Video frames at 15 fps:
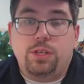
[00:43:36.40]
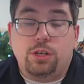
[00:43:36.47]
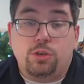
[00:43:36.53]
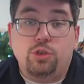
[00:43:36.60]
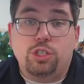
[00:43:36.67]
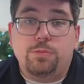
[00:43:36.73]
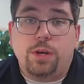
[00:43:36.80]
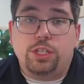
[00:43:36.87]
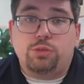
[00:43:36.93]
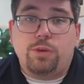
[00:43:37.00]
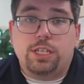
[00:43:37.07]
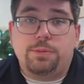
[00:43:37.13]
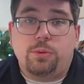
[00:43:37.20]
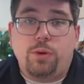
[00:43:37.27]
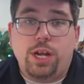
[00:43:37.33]
your Kussmaul's
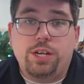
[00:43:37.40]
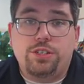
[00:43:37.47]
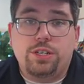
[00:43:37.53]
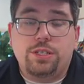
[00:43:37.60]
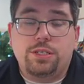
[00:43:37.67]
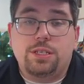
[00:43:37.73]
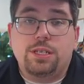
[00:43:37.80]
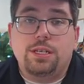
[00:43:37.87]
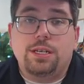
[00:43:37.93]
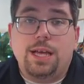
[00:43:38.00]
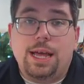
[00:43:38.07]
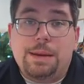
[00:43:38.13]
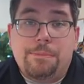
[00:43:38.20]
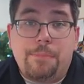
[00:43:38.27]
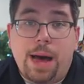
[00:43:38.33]
respirations and